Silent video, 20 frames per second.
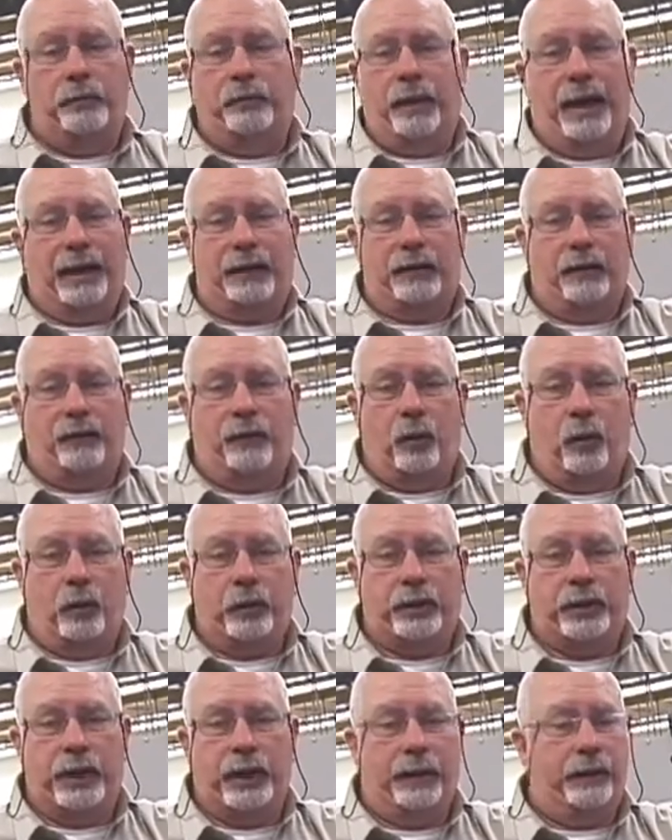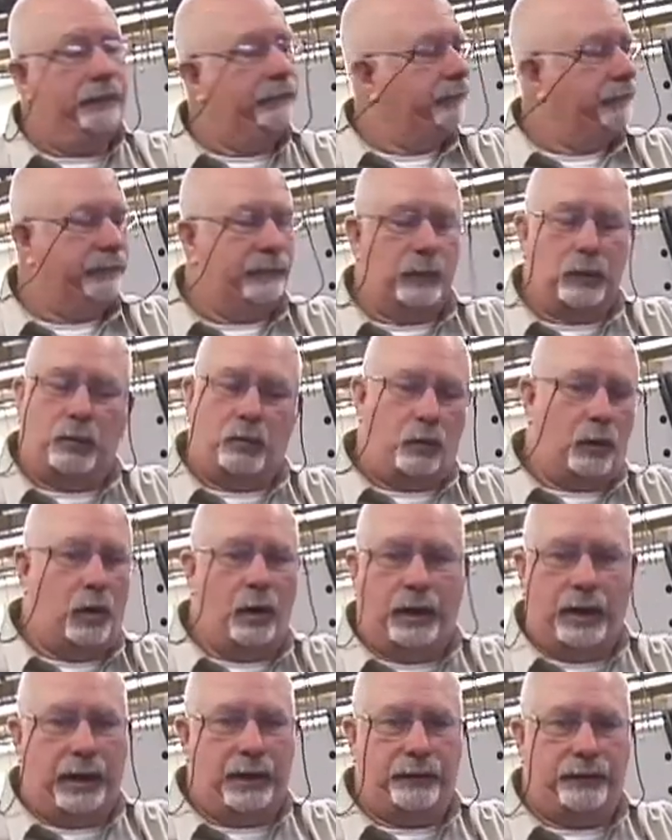back to 410.
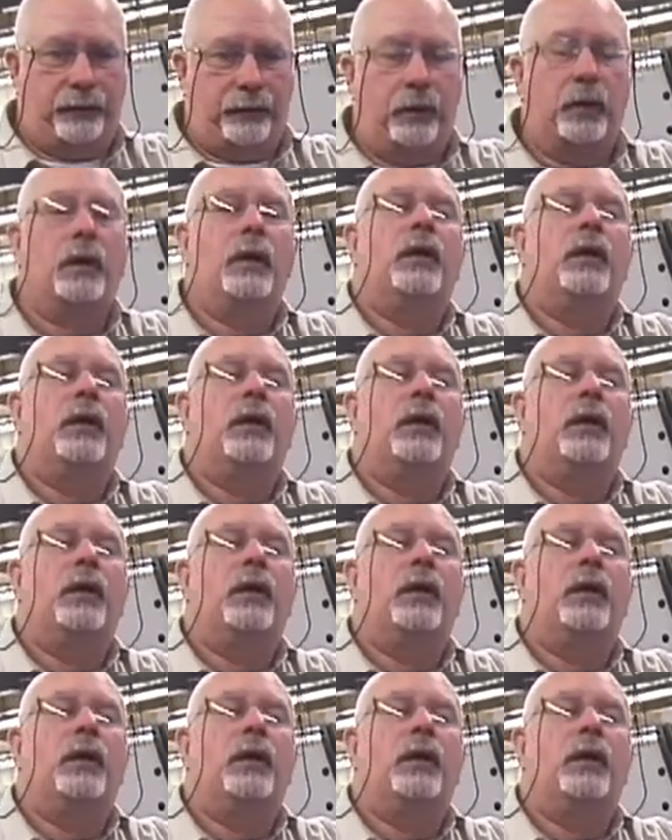Wrong answer.